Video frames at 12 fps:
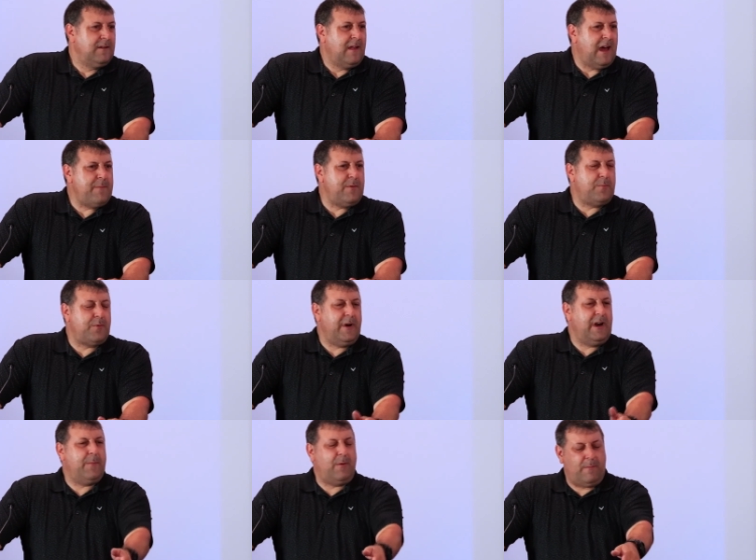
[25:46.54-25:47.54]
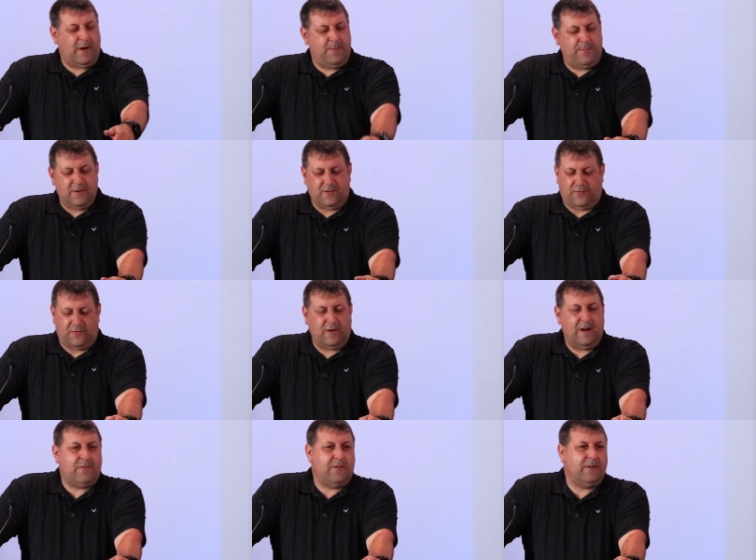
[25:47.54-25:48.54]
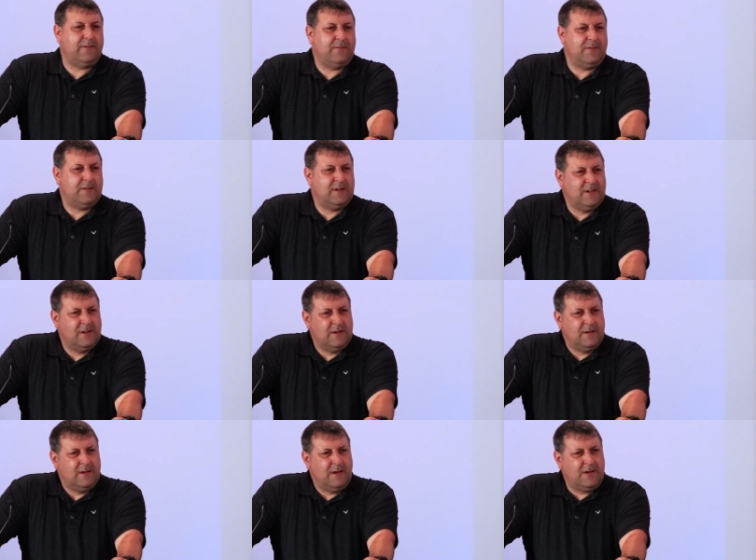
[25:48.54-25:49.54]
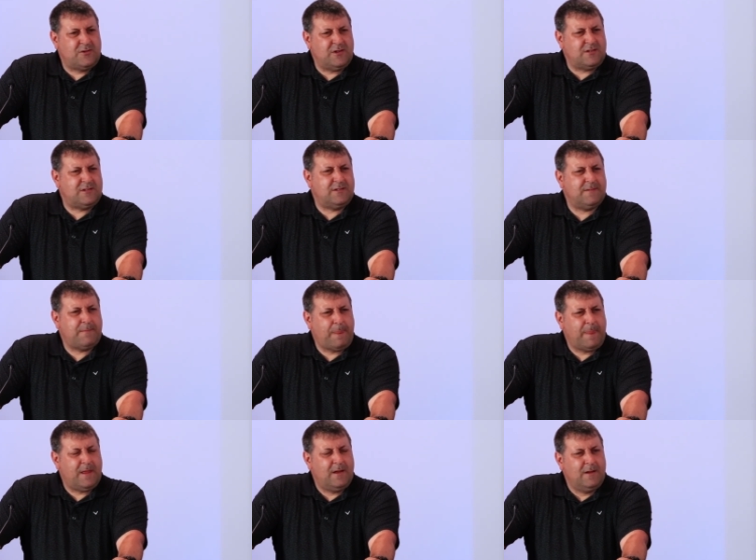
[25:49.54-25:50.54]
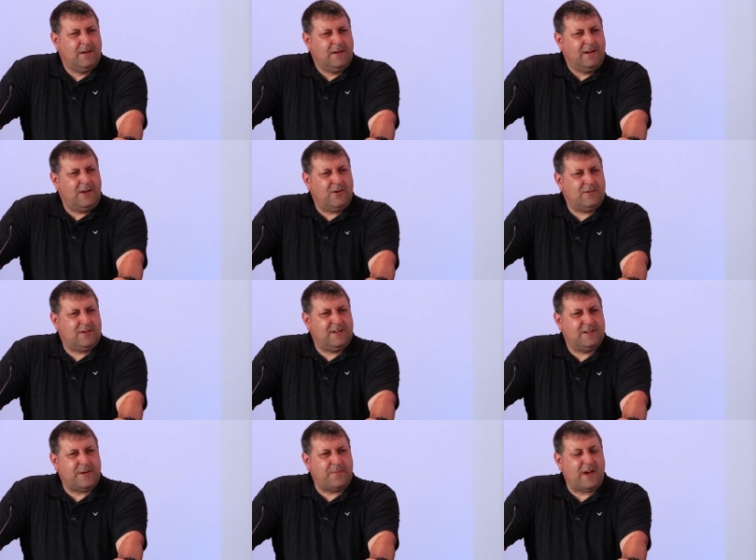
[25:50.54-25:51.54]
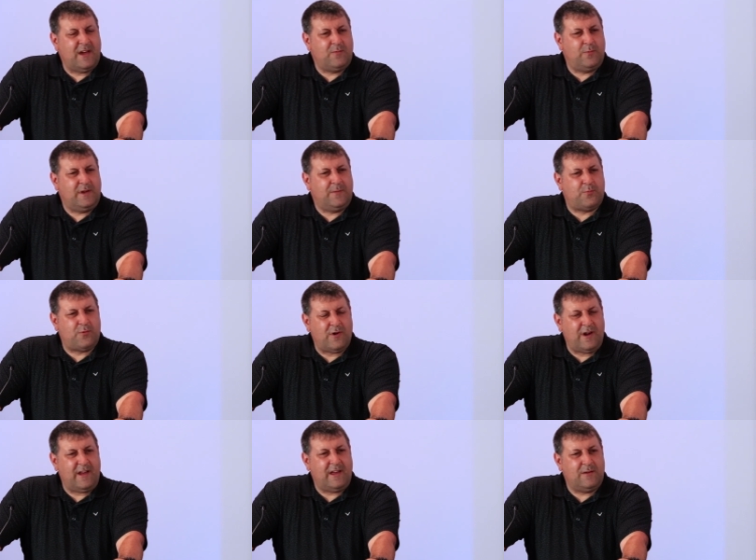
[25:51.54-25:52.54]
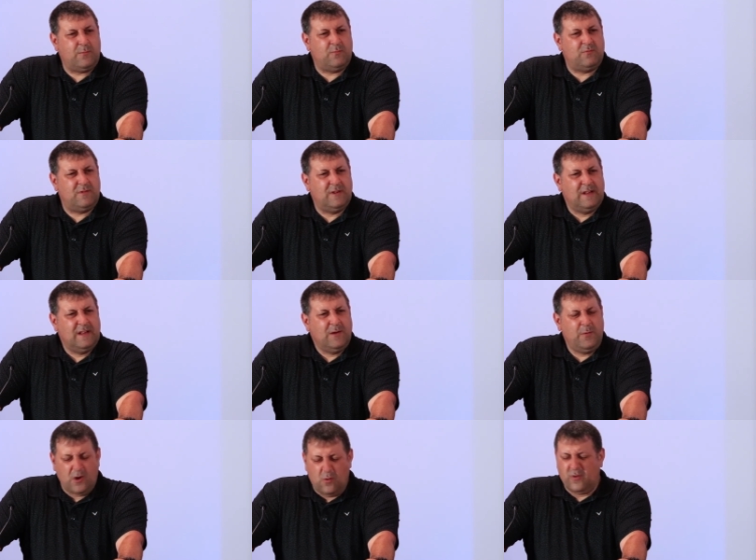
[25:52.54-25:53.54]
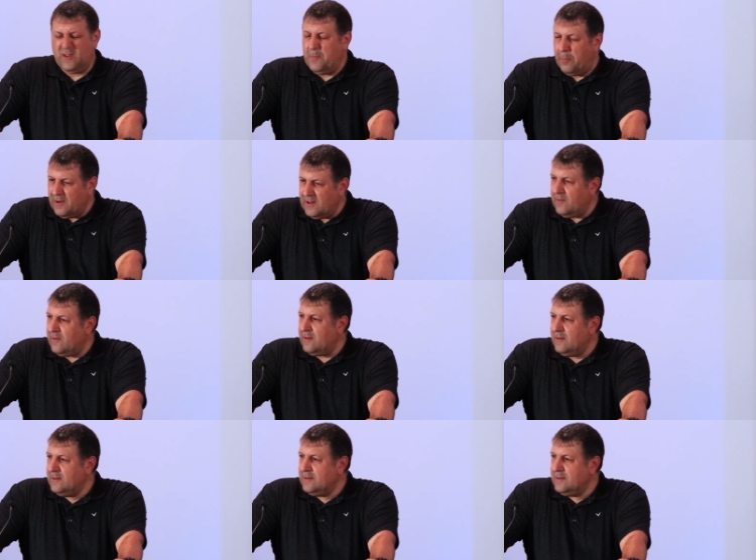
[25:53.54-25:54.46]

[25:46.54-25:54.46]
I've been praying about my bills forever. It's just, you know, sometimes we pray and we don't really believe it.